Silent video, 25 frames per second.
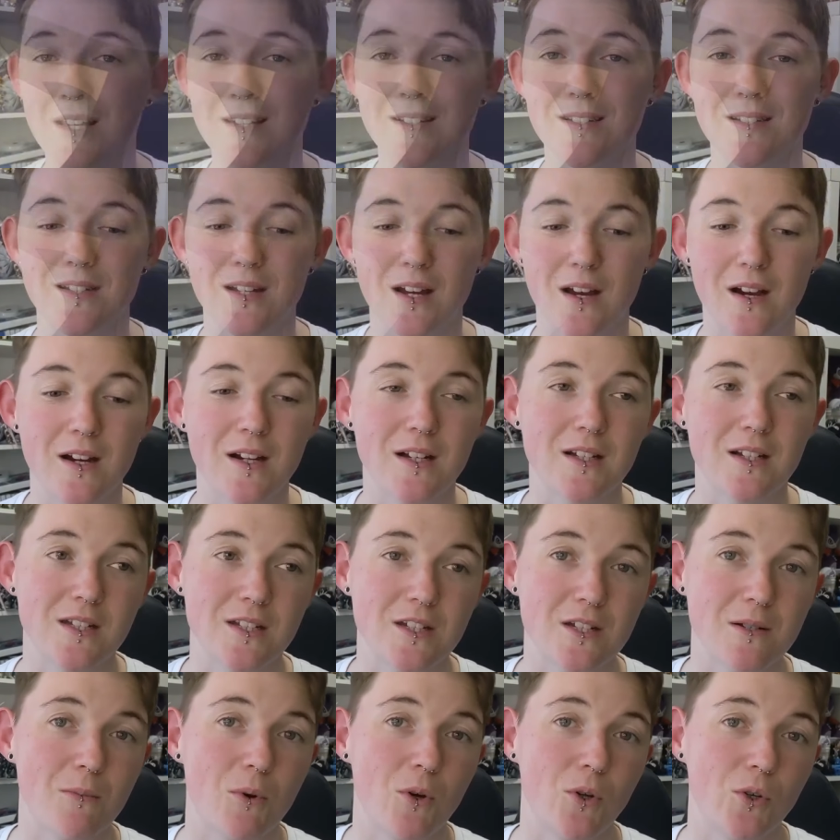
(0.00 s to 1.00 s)
these dark
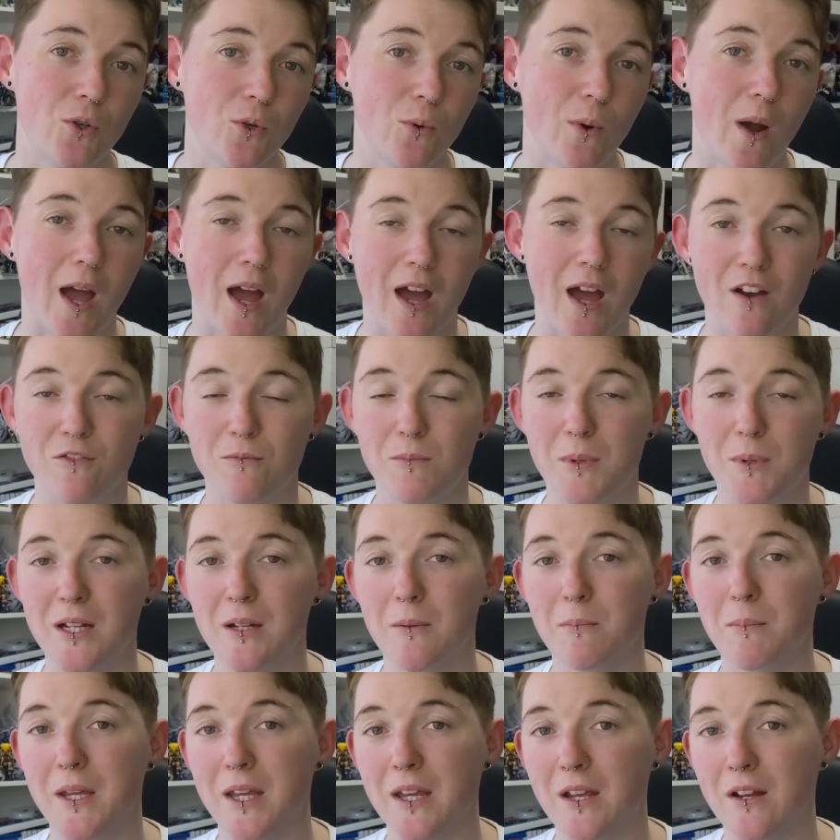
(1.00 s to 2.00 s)
Digimon who have
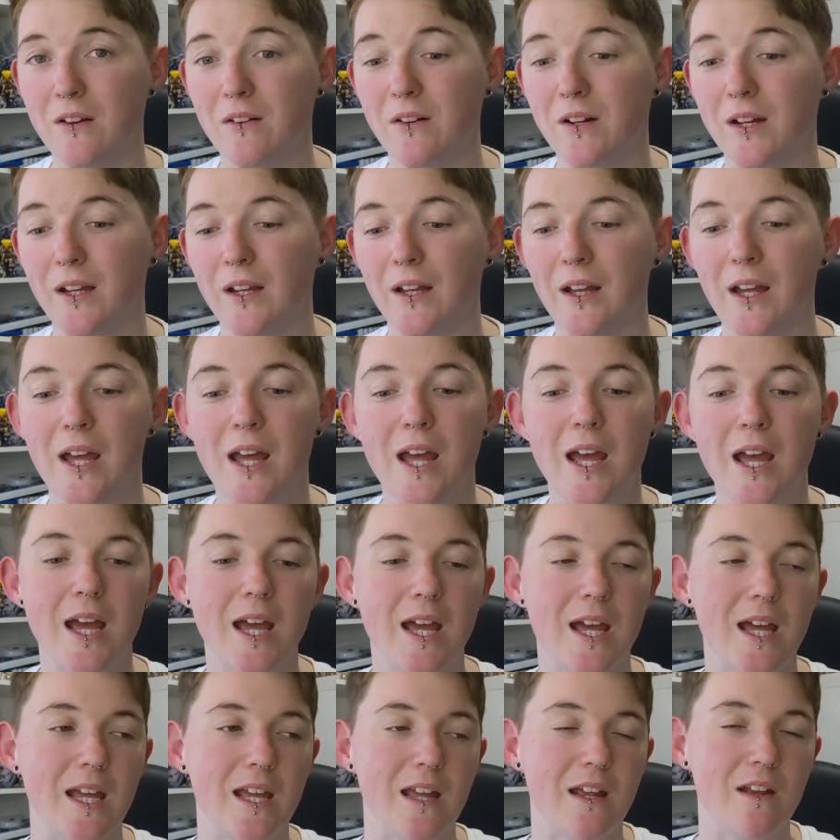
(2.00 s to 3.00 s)
been appearing
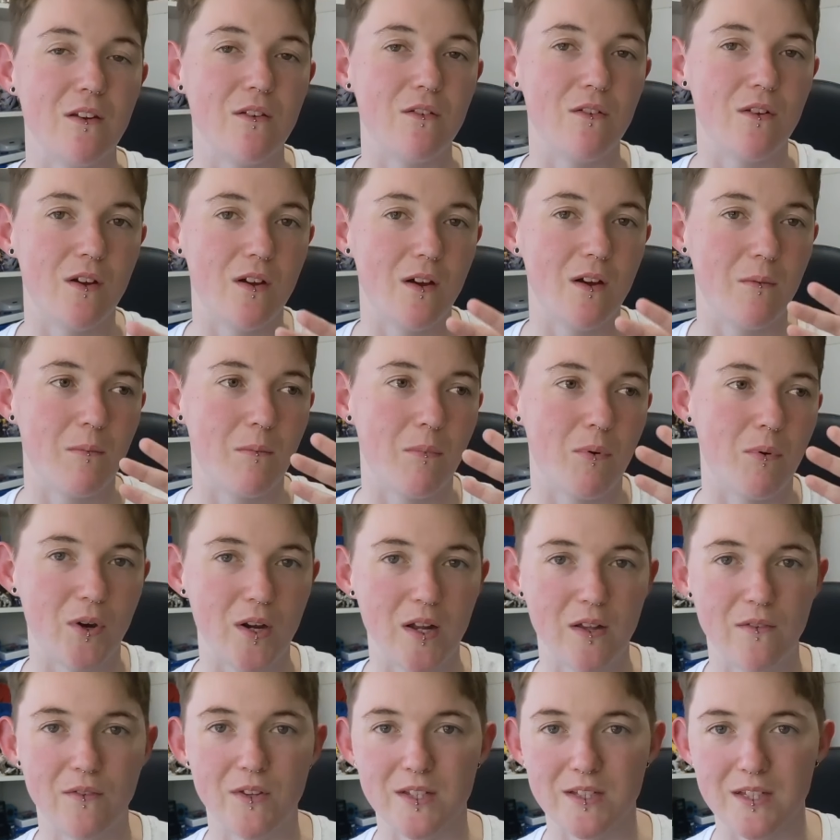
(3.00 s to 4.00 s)
in
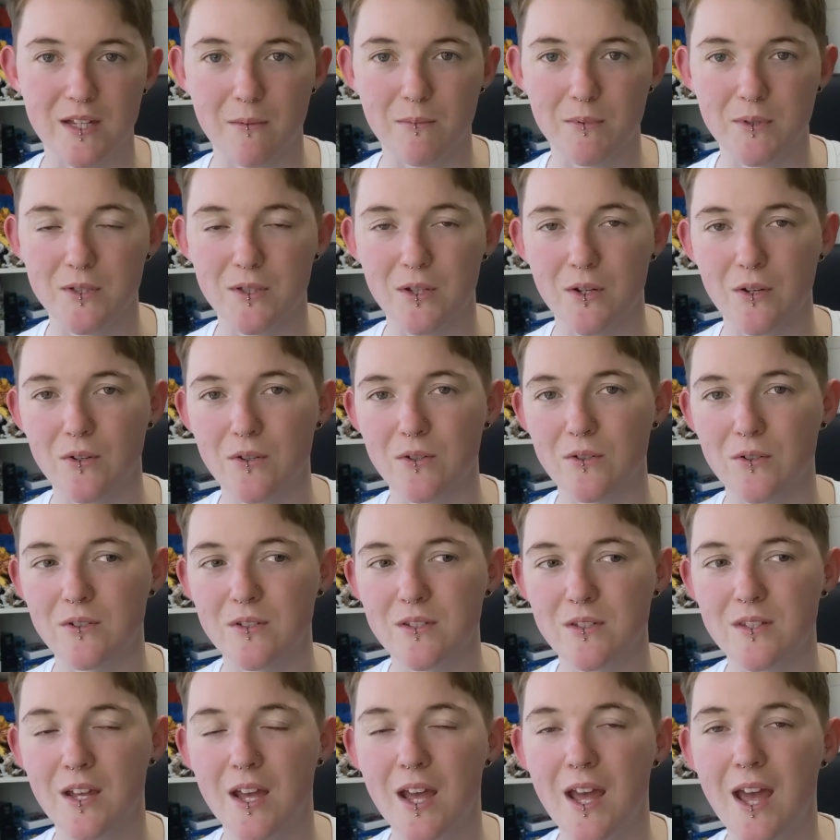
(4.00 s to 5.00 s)
previous
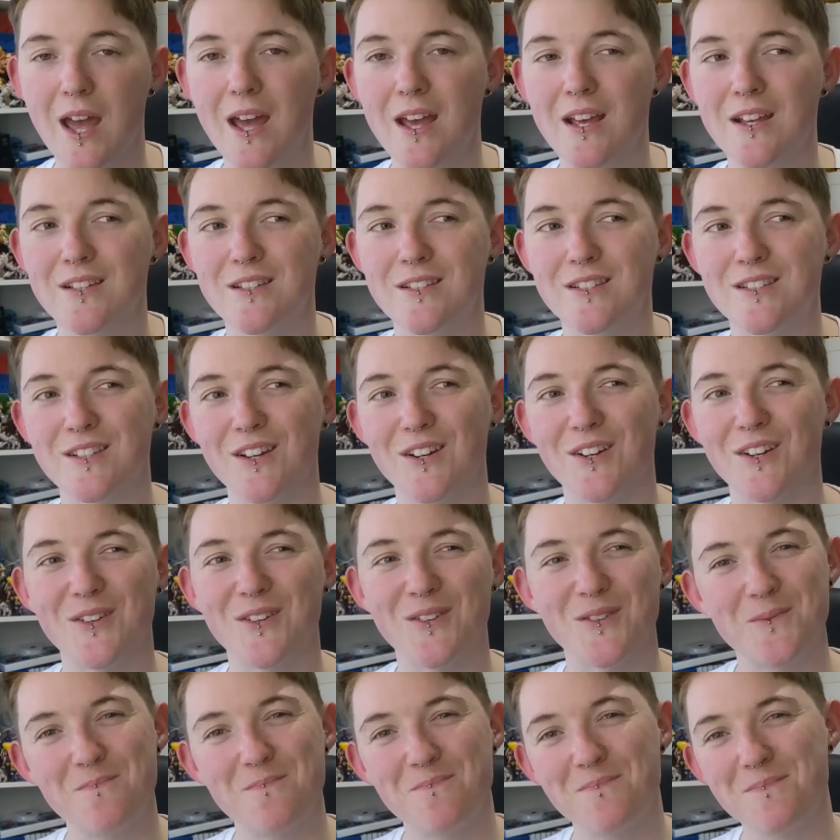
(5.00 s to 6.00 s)
episodes.
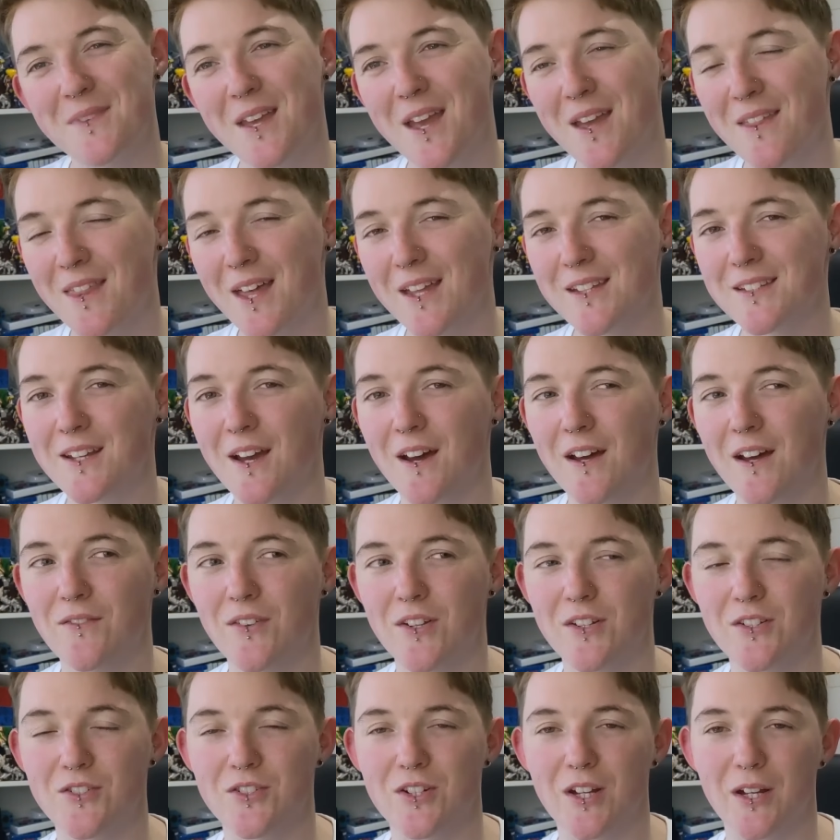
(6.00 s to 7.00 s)
So that's kind
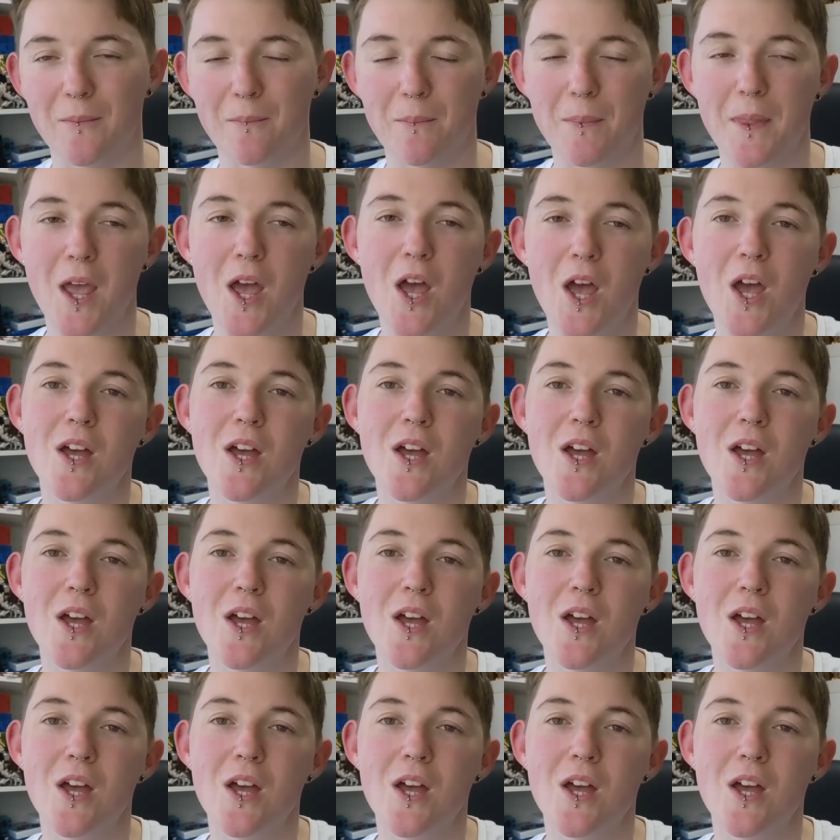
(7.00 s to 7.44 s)
of interesting.